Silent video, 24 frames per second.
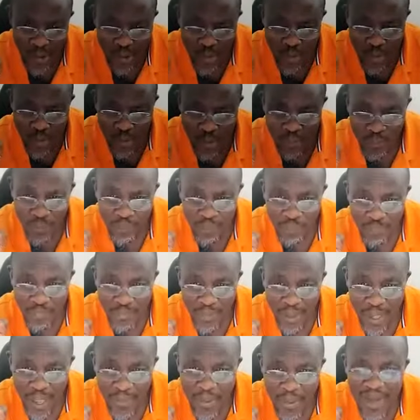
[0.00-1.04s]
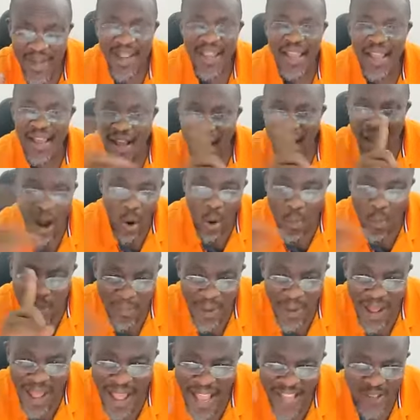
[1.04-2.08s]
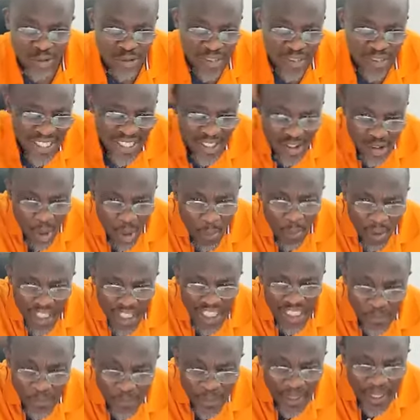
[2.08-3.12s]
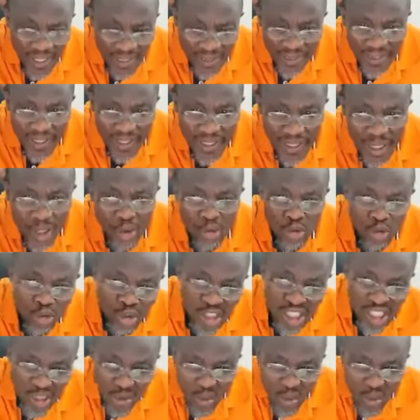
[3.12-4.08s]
so oh. Amen. Open my eyes to see somebody's brain, to see